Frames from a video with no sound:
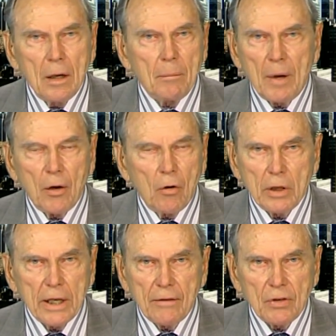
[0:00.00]
By all
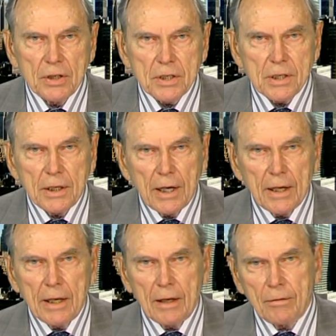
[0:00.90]
the evidence that I
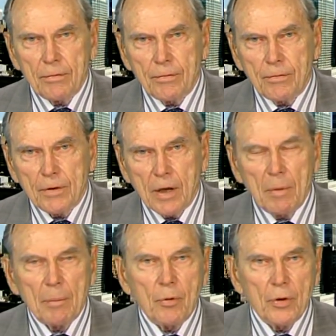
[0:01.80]
have come
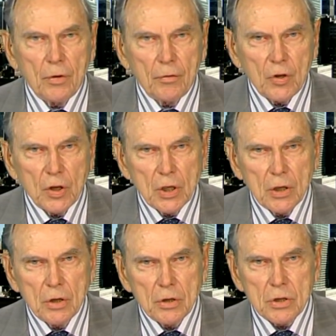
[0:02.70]
up with over the
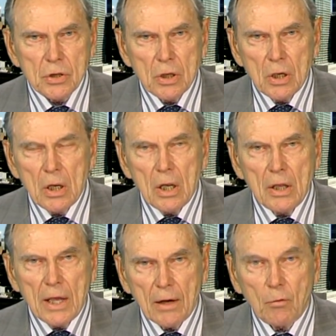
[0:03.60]
years,
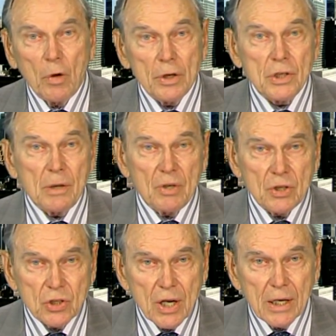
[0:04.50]
that was a
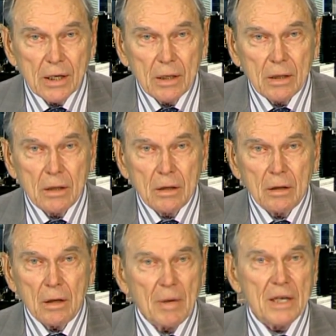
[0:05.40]
mistake.
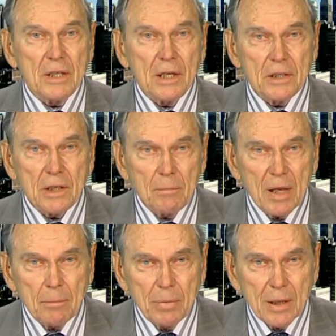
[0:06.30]
Amazing as it
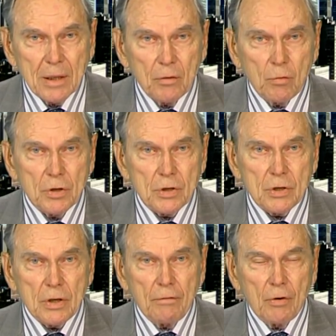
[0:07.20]
may be, it
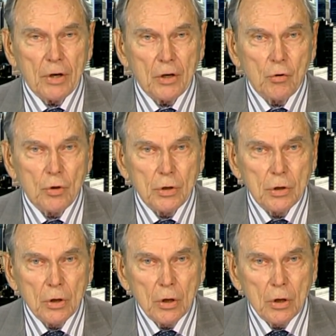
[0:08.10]
was a very good